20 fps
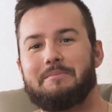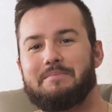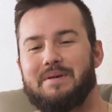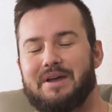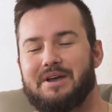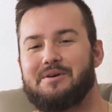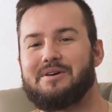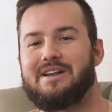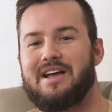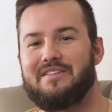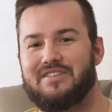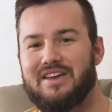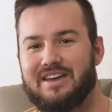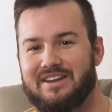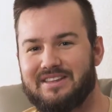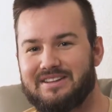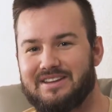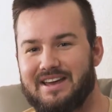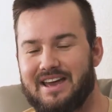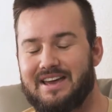Bitcoin, at the
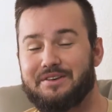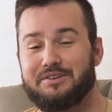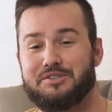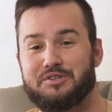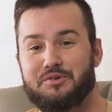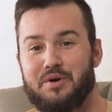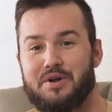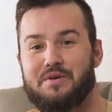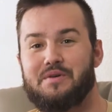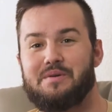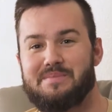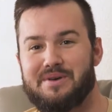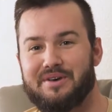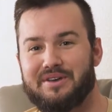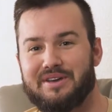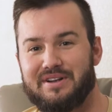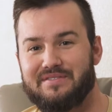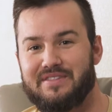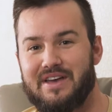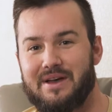end of the day, there's 21
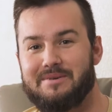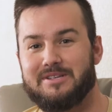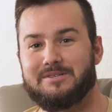million of them.